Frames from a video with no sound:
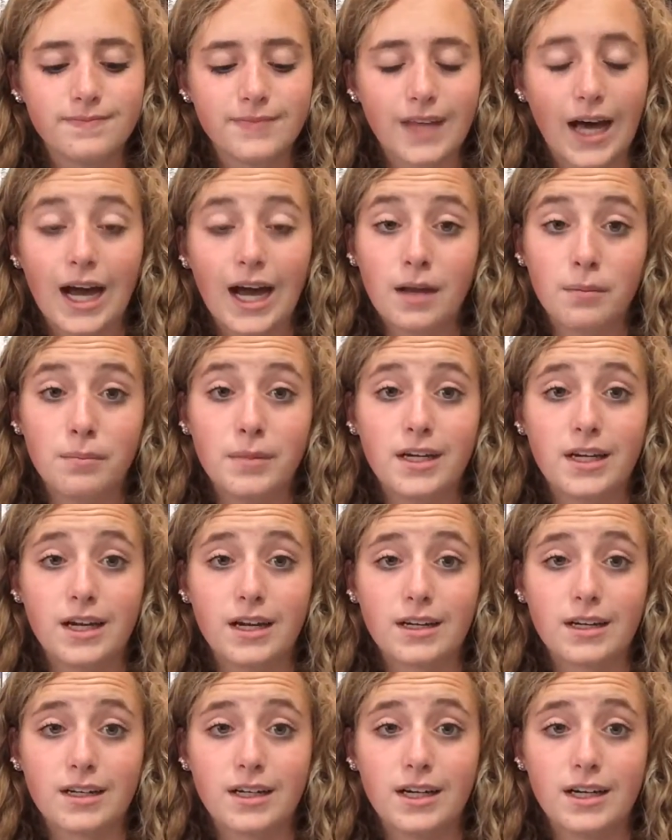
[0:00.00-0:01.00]
I can be
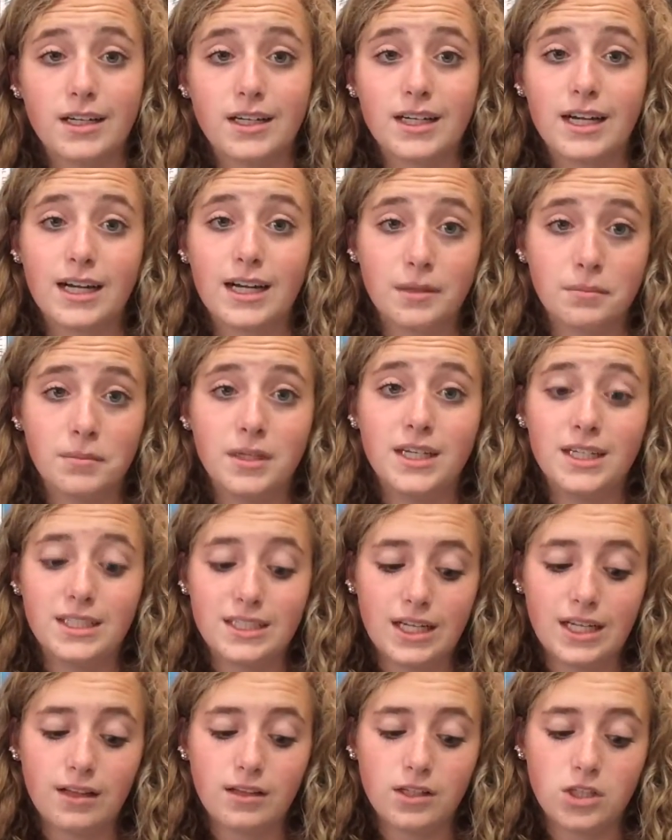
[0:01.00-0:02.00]
kind of cunning. I can be
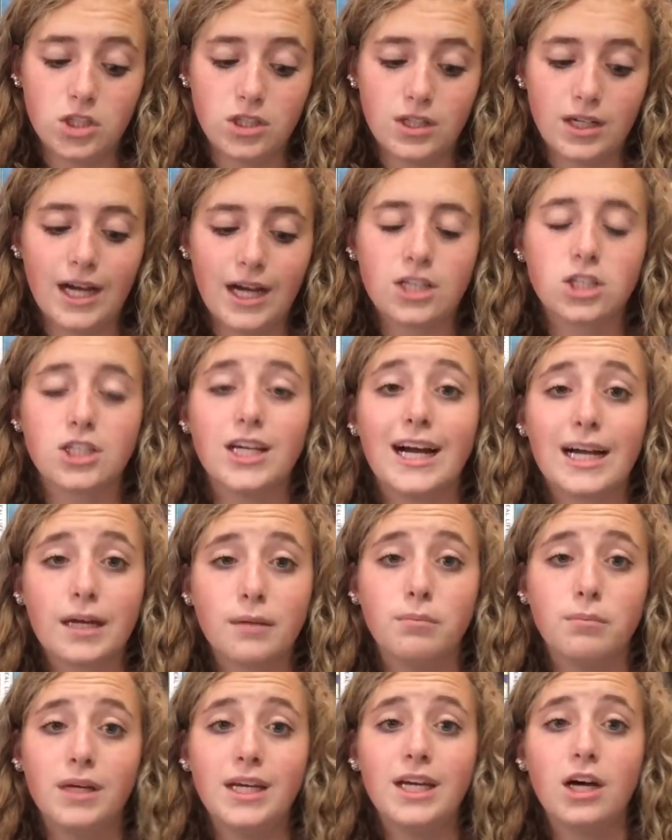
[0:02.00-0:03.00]
intelligent. Actually, I
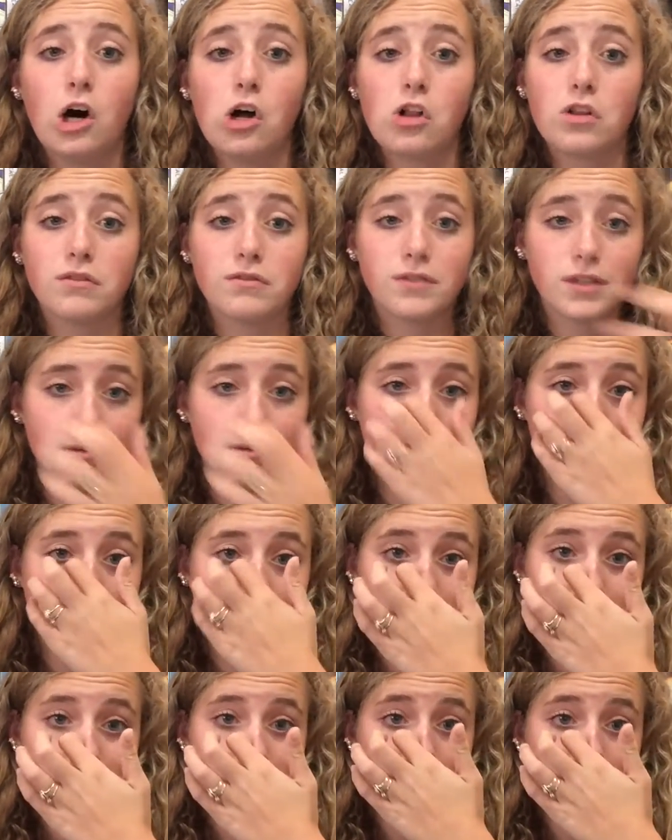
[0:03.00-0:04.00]
can be all of them
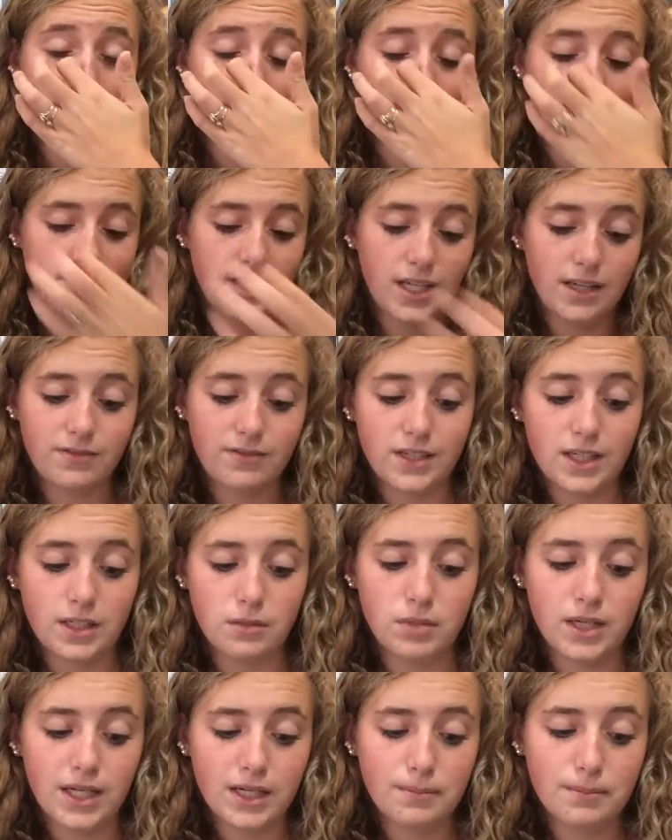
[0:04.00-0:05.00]
if need
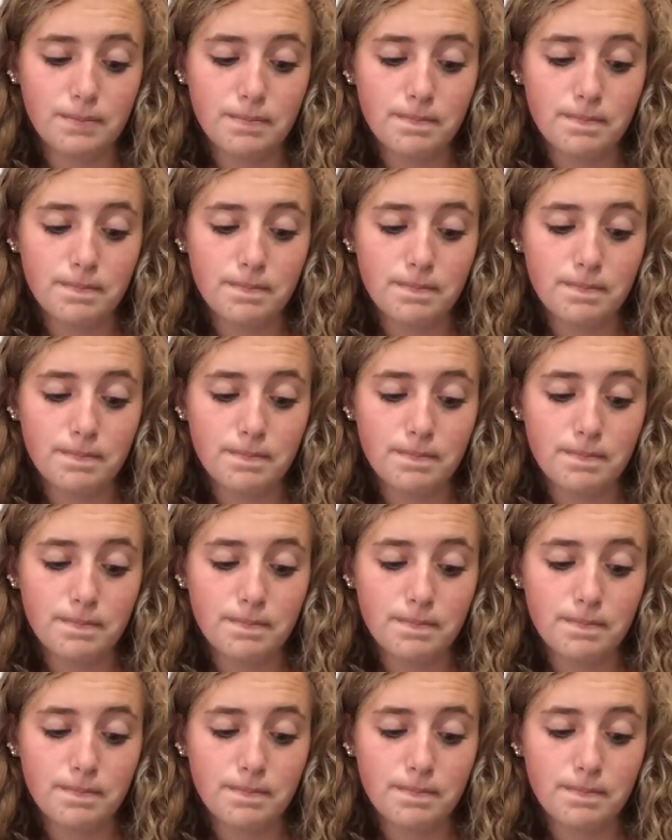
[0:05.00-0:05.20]
be.